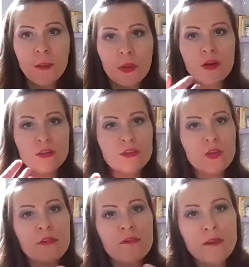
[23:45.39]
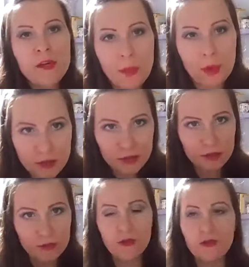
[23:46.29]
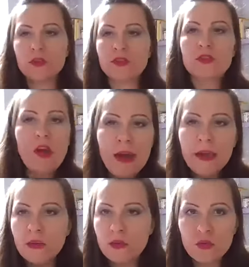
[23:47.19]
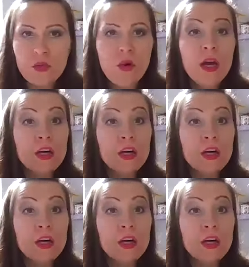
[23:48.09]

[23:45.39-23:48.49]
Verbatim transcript: because you are very positive if you're trying to